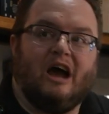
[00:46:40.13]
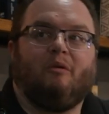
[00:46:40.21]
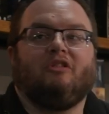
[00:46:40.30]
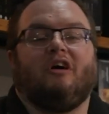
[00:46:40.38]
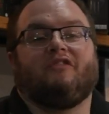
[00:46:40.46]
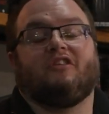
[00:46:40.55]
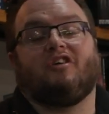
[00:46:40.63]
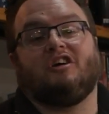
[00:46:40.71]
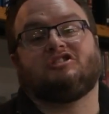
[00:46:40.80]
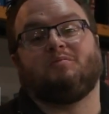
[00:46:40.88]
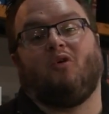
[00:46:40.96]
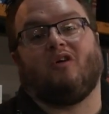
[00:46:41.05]
would love to
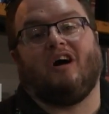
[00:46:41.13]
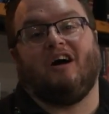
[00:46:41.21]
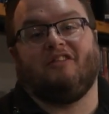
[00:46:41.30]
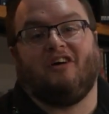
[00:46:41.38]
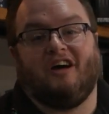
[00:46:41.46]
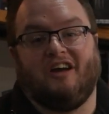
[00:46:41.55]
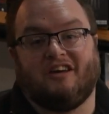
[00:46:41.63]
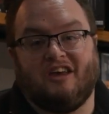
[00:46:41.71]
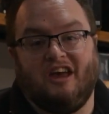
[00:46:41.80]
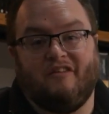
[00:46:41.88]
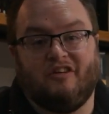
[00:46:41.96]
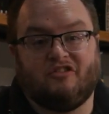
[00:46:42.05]
touch more on, like,
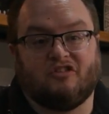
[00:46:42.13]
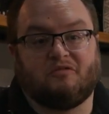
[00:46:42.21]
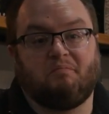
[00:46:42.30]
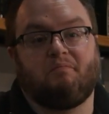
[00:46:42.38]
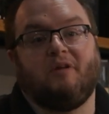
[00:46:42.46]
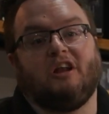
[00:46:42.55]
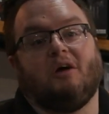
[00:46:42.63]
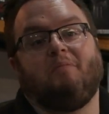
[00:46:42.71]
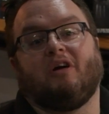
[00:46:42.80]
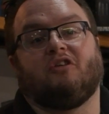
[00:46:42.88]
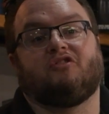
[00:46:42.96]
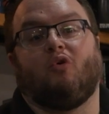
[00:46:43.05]
even just getting a
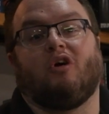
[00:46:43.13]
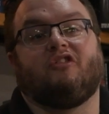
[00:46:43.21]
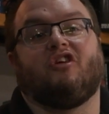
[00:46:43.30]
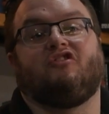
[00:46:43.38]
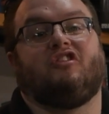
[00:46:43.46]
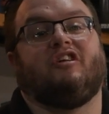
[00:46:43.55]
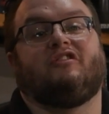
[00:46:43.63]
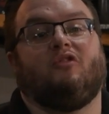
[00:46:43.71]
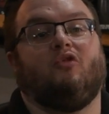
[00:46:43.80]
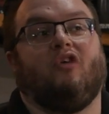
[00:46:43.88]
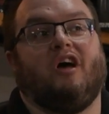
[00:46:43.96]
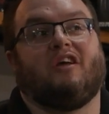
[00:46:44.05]
bigger store and touching
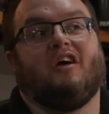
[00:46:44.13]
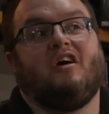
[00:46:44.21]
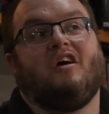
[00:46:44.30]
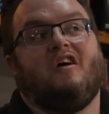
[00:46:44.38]
into, like,